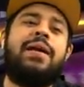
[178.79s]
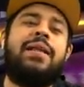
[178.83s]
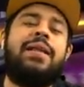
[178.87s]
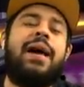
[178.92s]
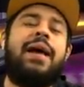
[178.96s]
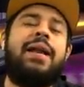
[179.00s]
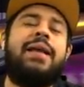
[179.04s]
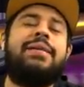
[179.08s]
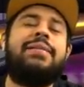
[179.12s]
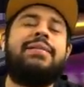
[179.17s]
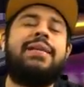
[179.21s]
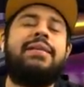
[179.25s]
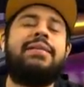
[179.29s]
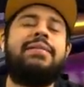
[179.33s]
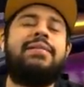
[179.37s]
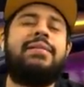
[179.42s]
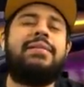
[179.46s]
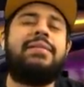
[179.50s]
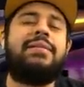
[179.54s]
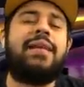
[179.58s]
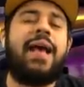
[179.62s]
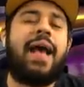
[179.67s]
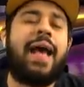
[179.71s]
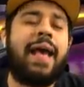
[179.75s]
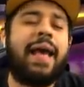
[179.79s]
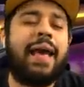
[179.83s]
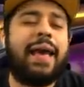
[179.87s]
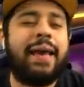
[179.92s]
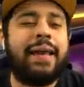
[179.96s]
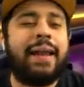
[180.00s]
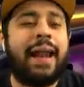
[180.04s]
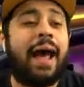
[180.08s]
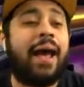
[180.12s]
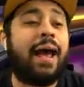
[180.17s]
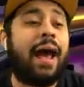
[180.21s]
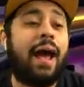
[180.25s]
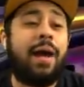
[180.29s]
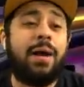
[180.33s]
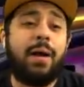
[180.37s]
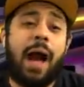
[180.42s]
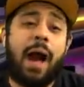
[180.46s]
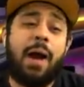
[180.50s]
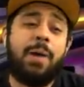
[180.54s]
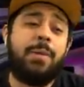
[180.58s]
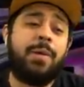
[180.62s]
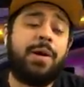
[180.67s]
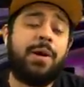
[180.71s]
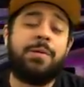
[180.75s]
that is insane. I
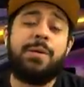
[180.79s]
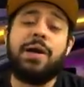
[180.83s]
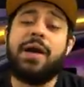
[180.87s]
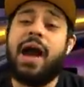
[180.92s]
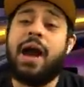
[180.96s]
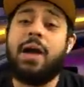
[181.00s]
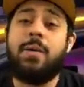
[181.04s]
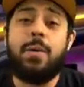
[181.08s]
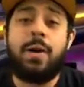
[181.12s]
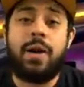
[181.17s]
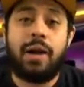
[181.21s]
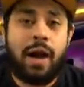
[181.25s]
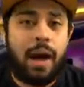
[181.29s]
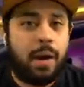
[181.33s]
I, I would have I would